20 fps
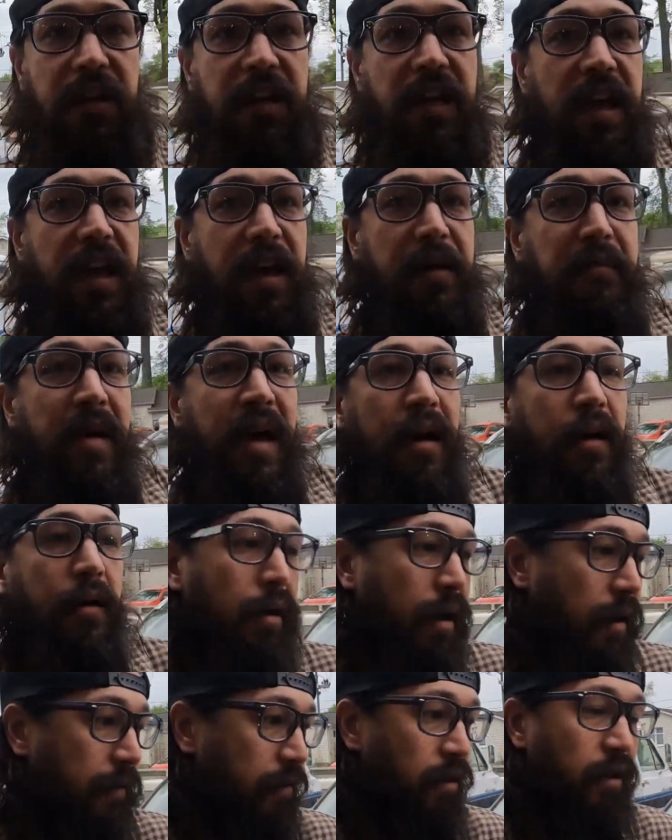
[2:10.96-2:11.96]
cam.
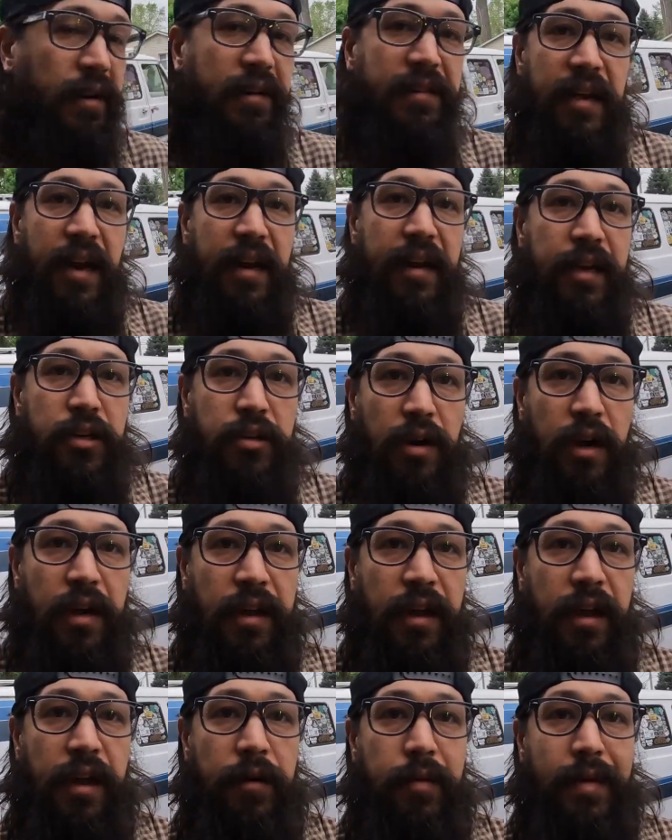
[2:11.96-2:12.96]
However, it's not a truck
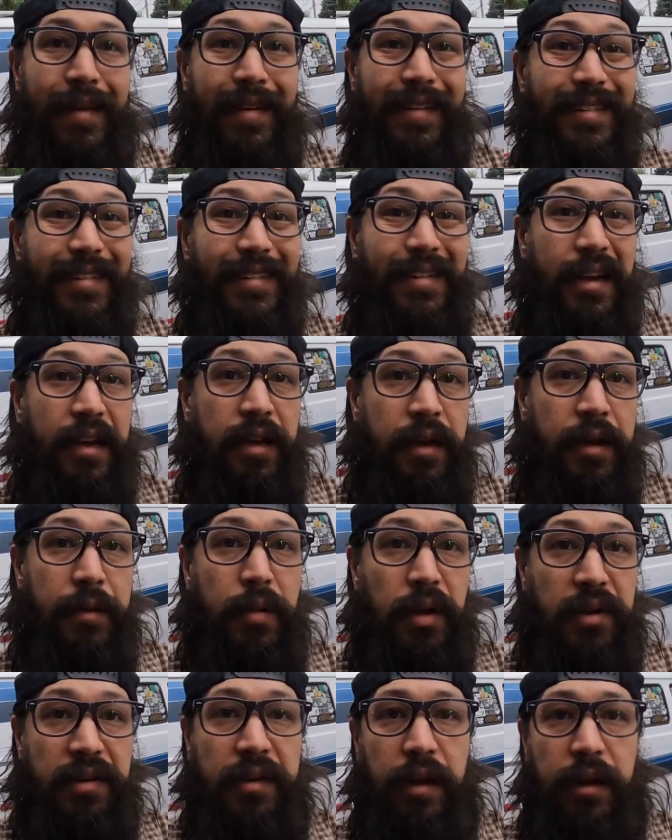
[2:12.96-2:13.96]
cam, it is a
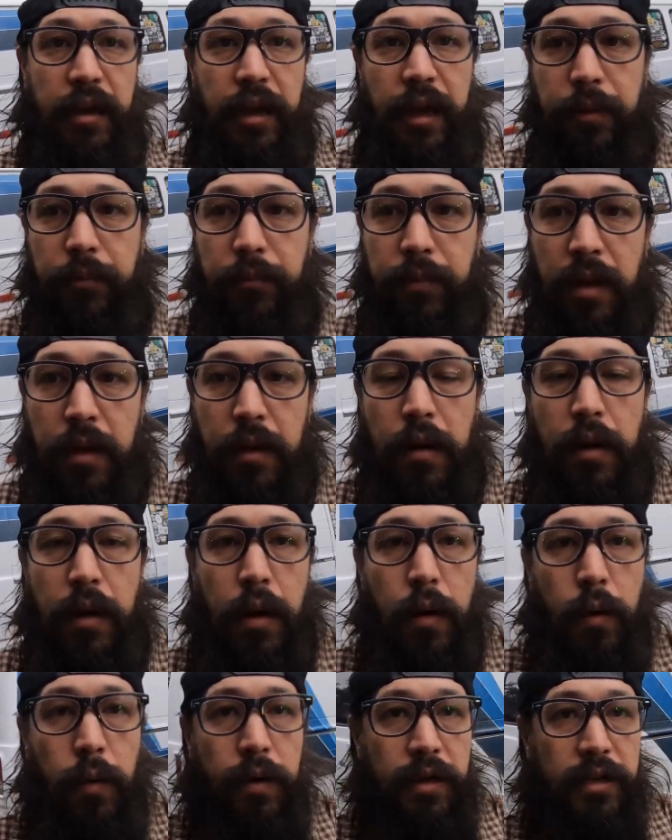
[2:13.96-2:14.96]
Mustang cam,
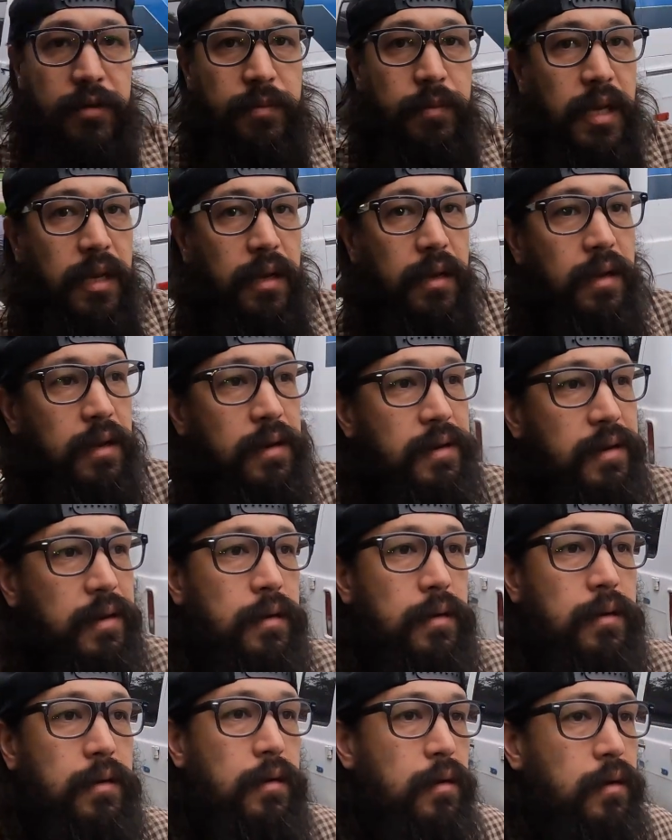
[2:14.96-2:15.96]
which means
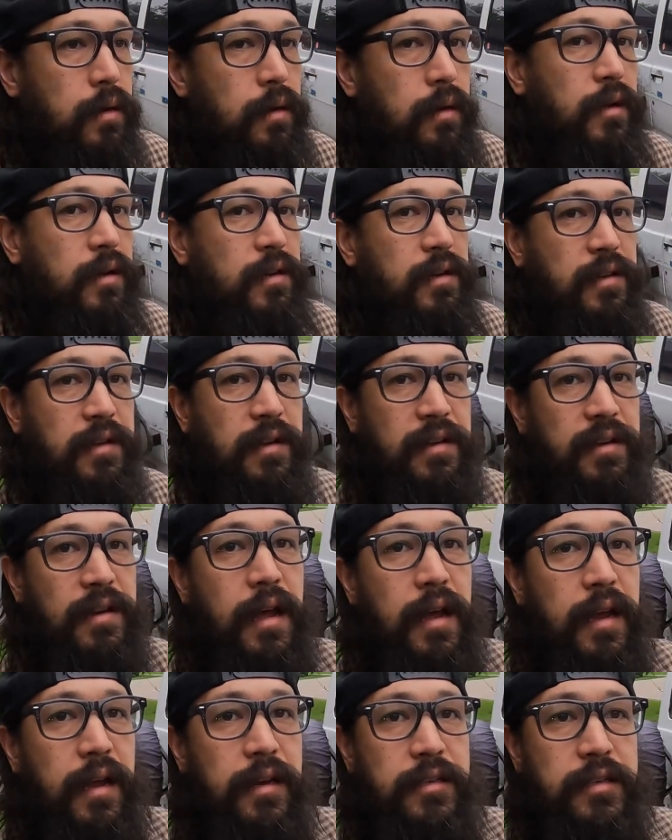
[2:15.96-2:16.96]
it's
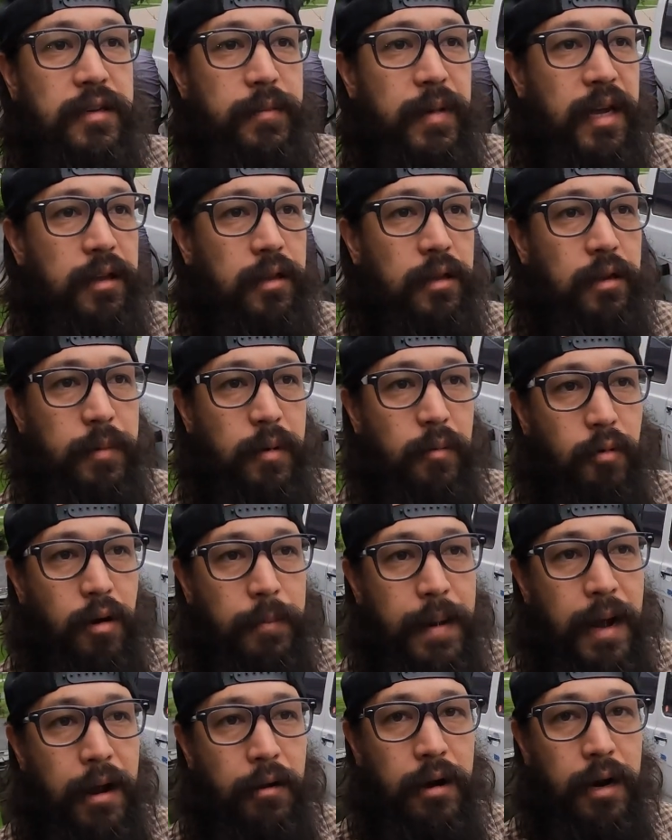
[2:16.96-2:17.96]
designed to make a little bit more
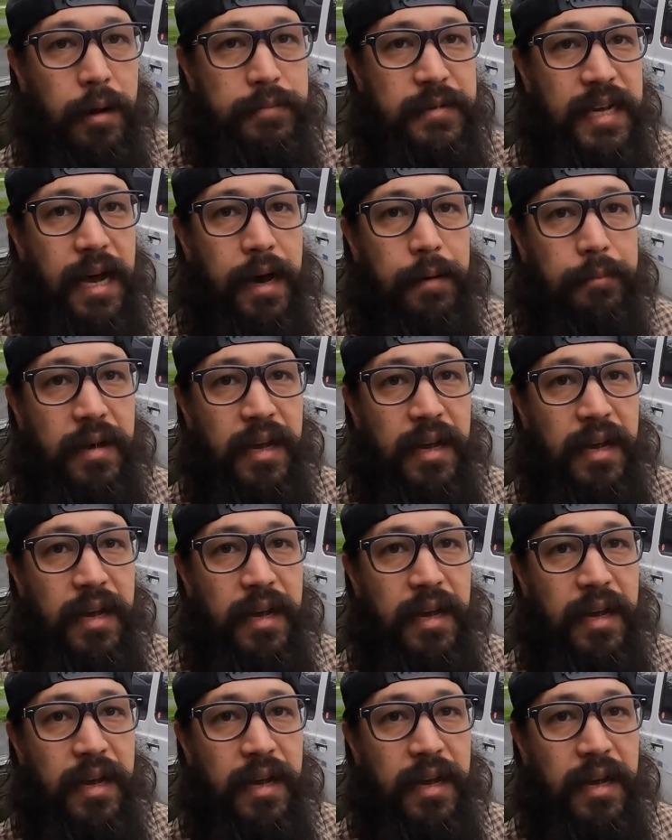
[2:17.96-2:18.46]
power up top.